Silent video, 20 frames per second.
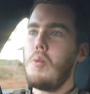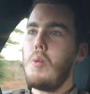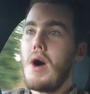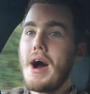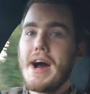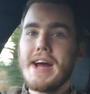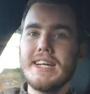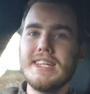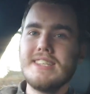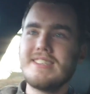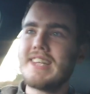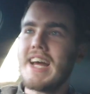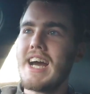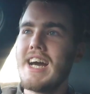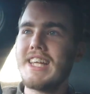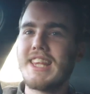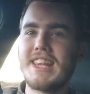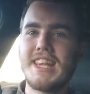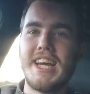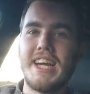Why is
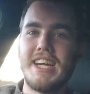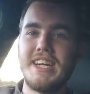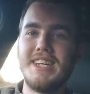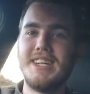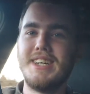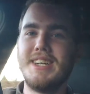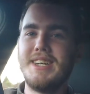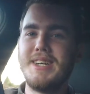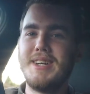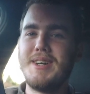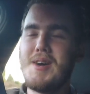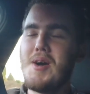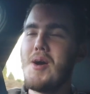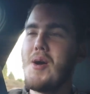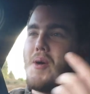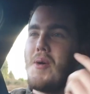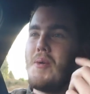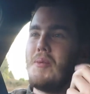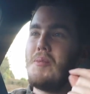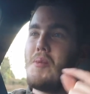that a thing?
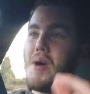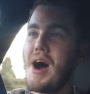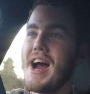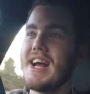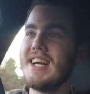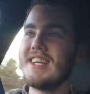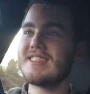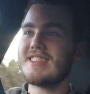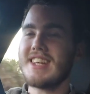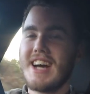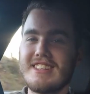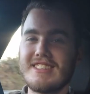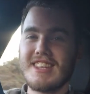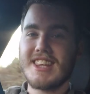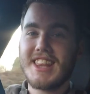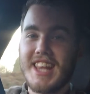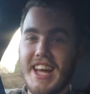Why is that a